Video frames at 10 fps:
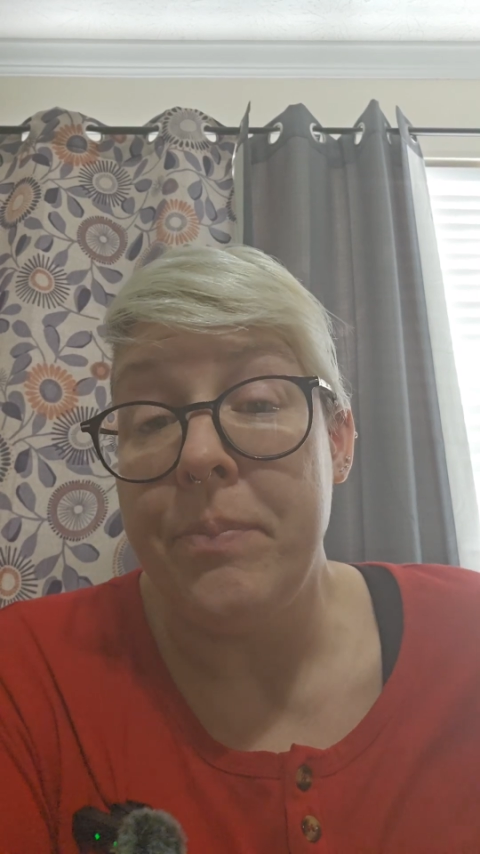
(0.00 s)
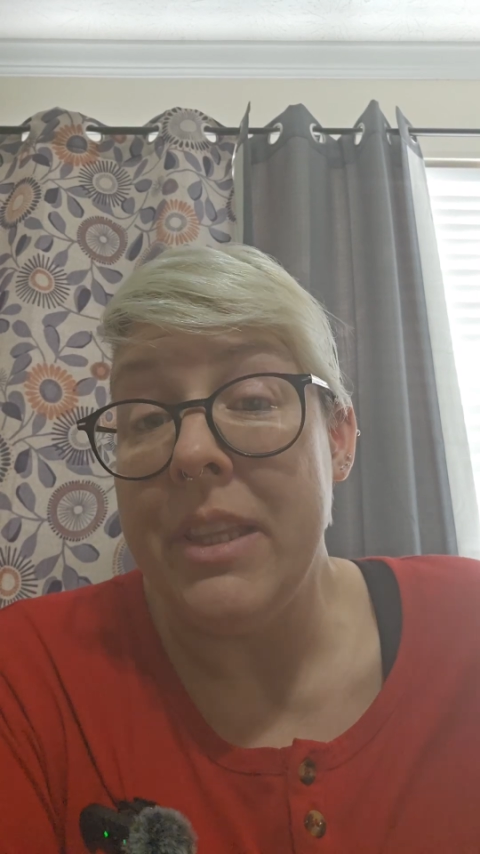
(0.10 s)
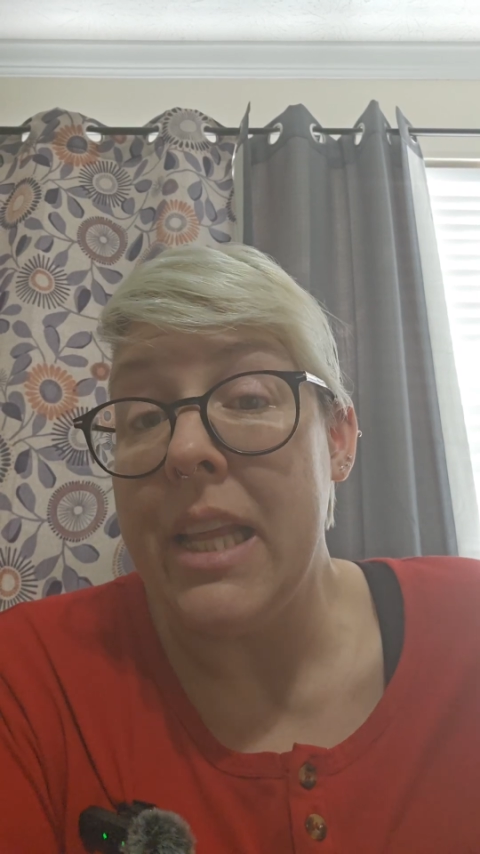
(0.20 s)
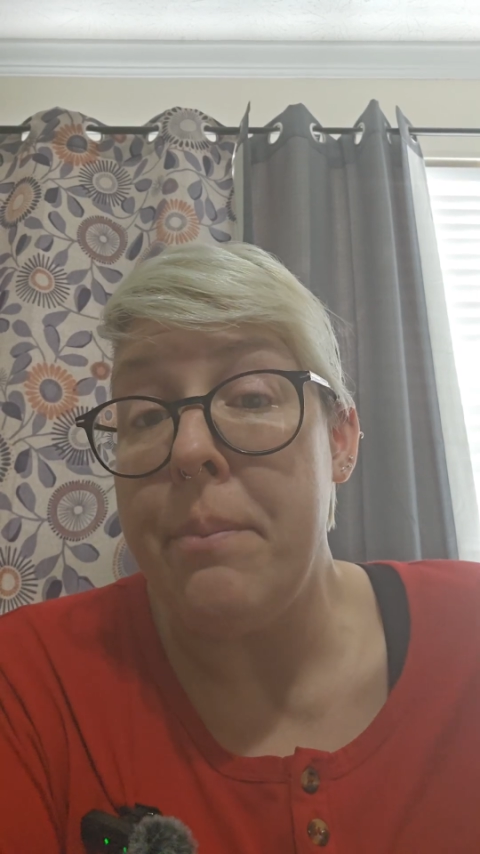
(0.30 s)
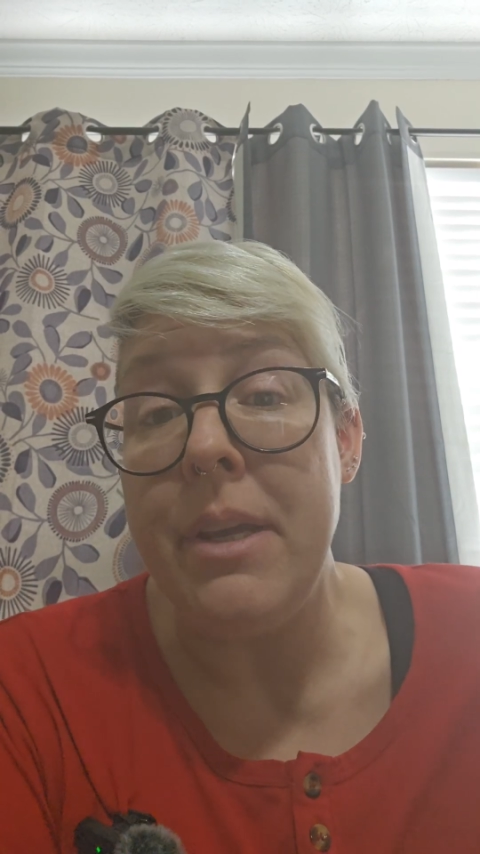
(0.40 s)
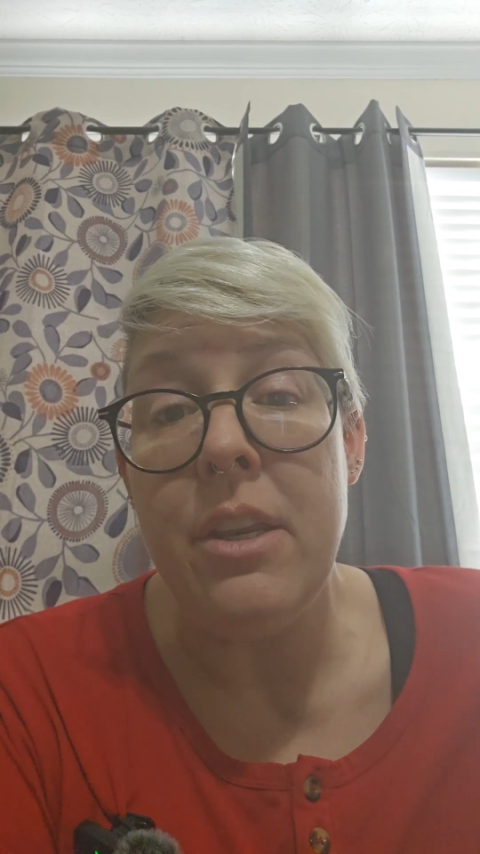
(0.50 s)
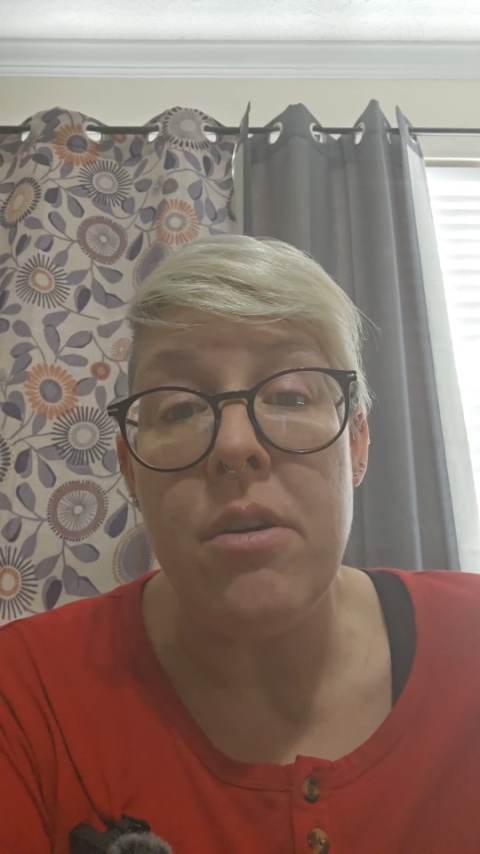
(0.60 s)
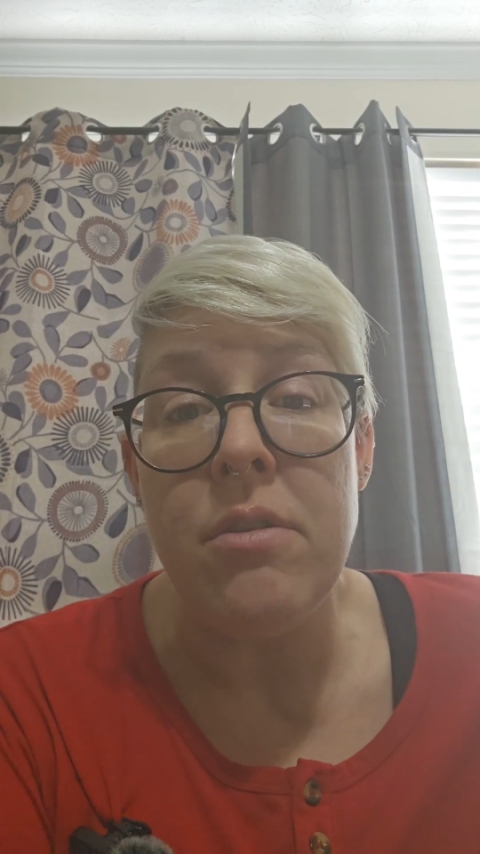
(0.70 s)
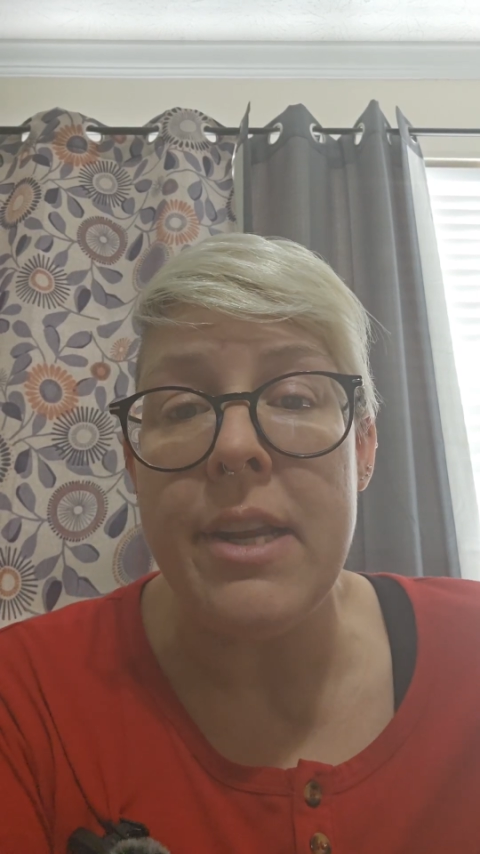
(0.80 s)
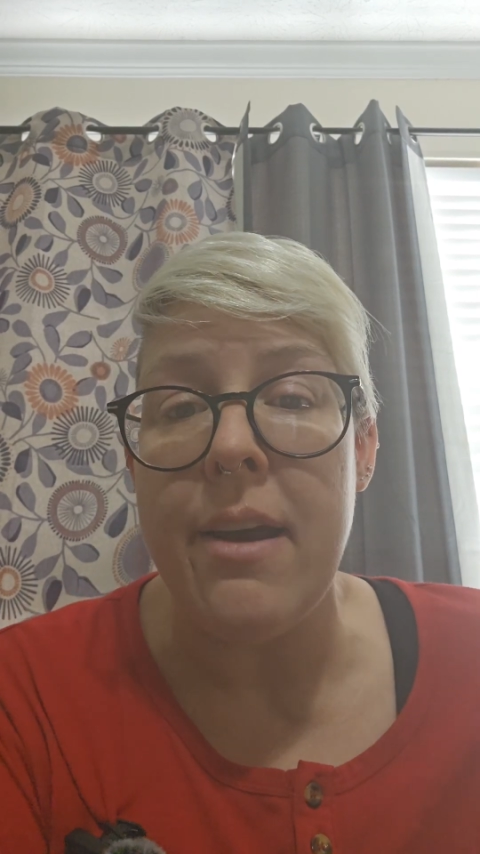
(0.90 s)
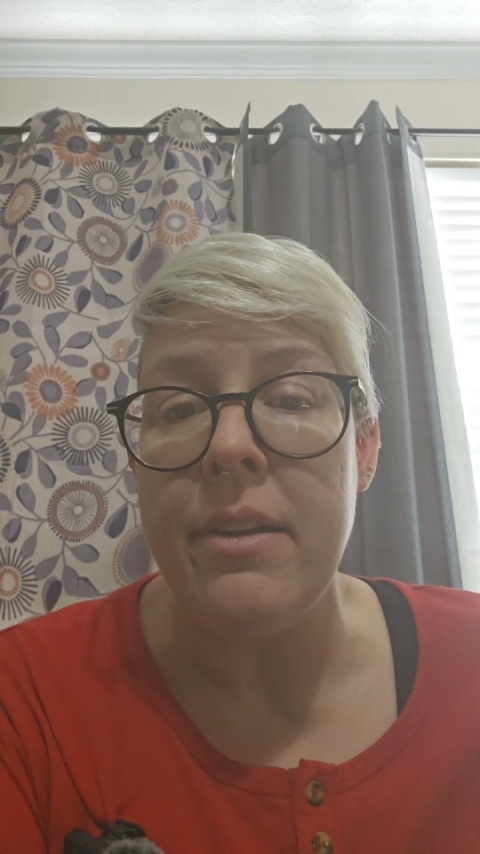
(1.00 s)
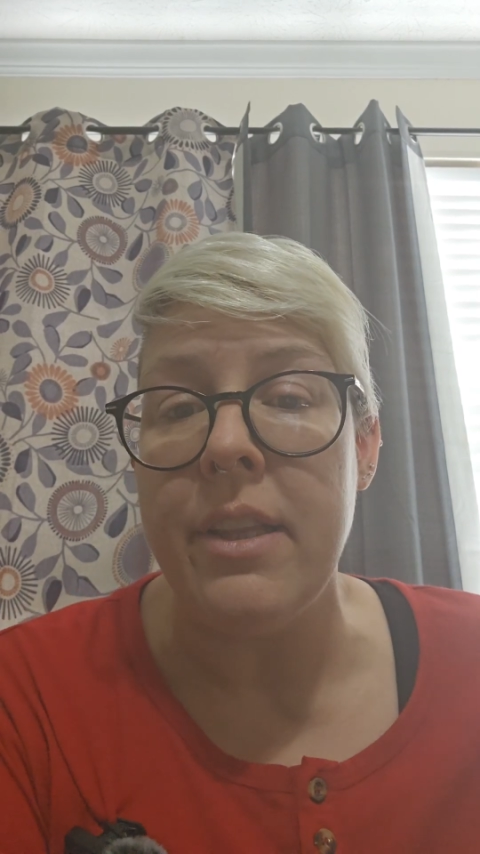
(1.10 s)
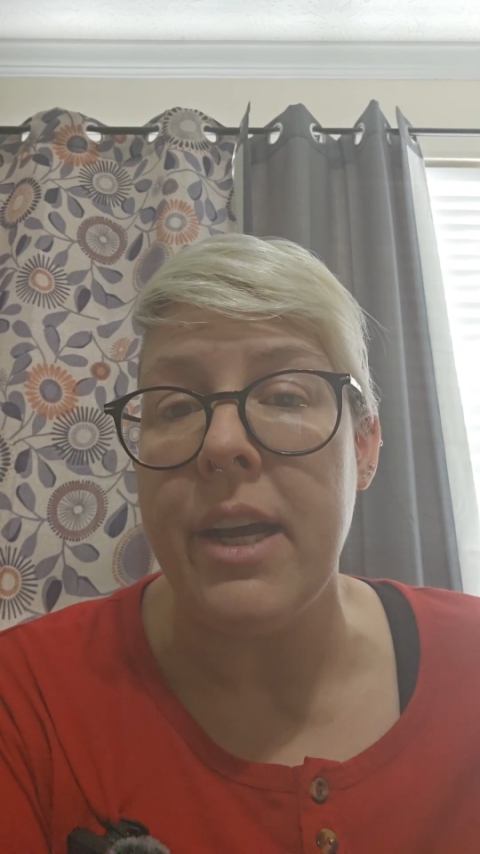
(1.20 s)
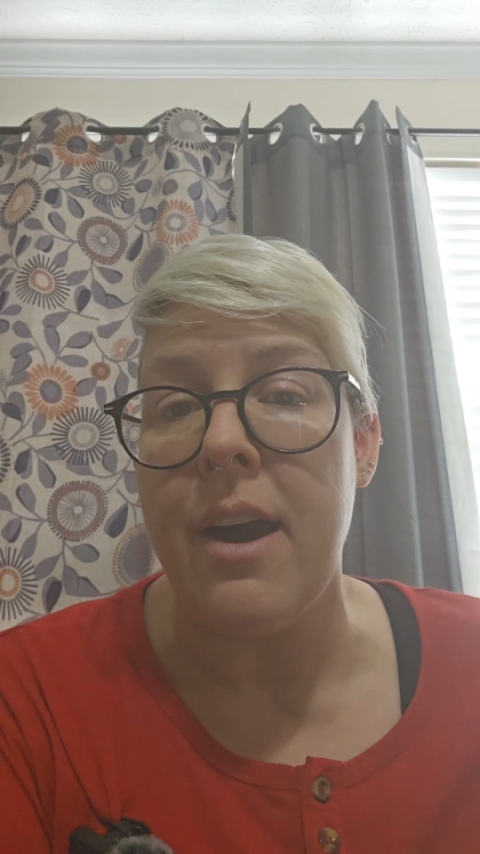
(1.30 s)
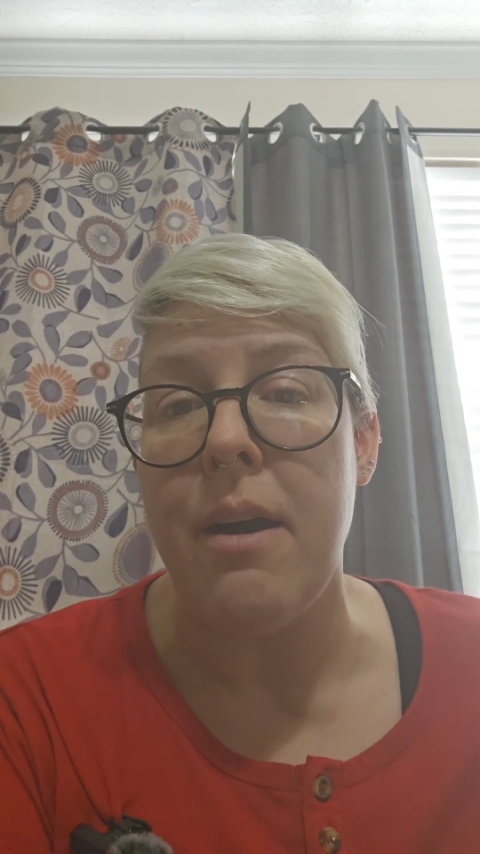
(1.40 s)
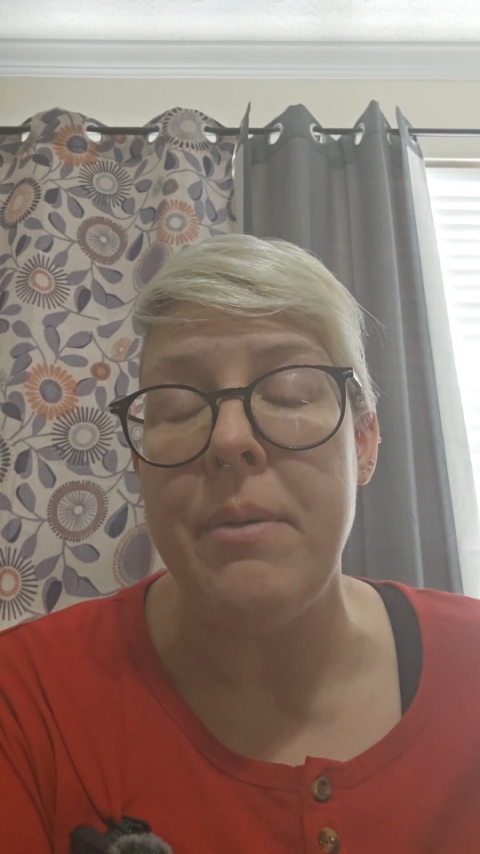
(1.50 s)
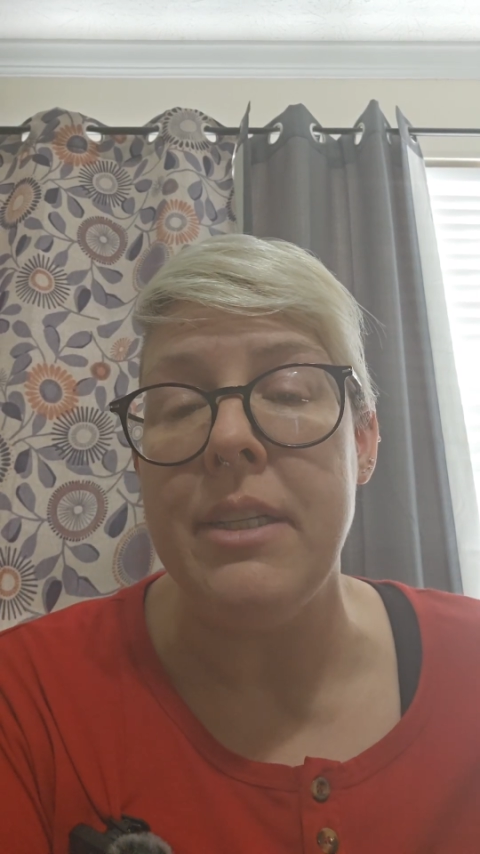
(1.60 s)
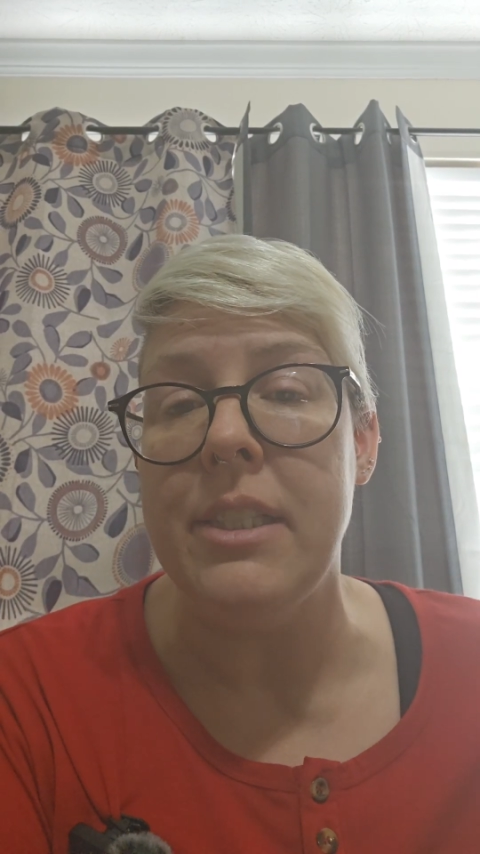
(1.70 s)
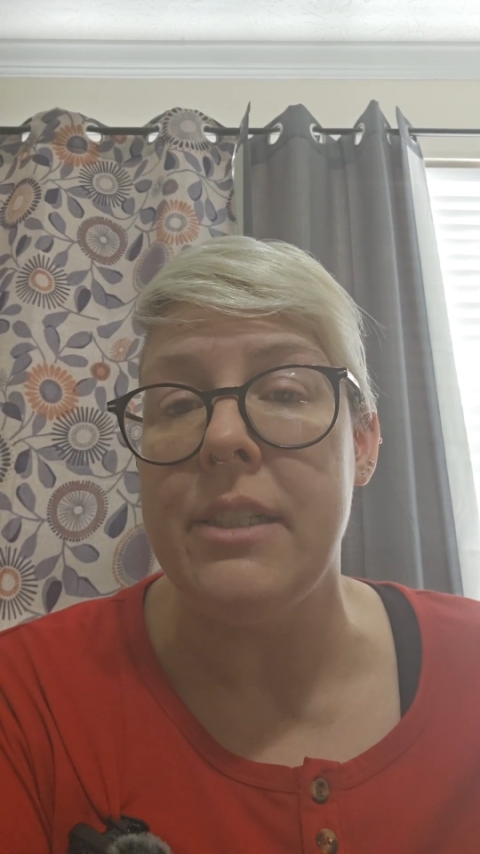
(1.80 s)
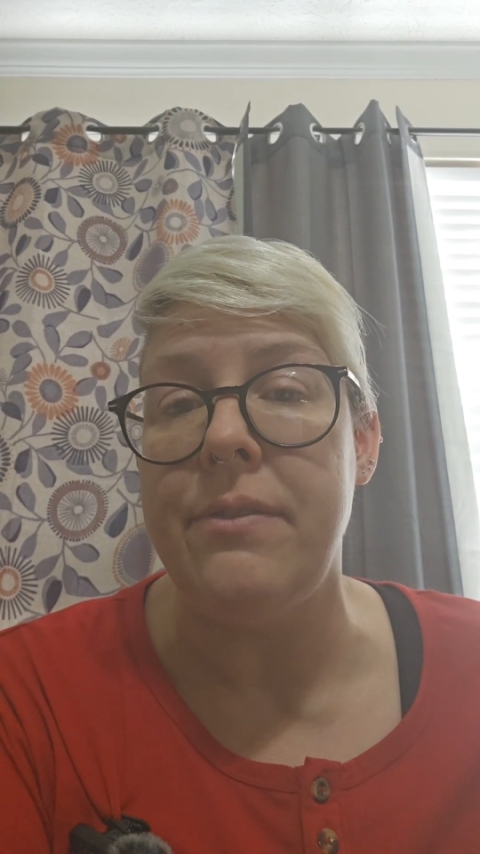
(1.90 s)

Let me know down in the comments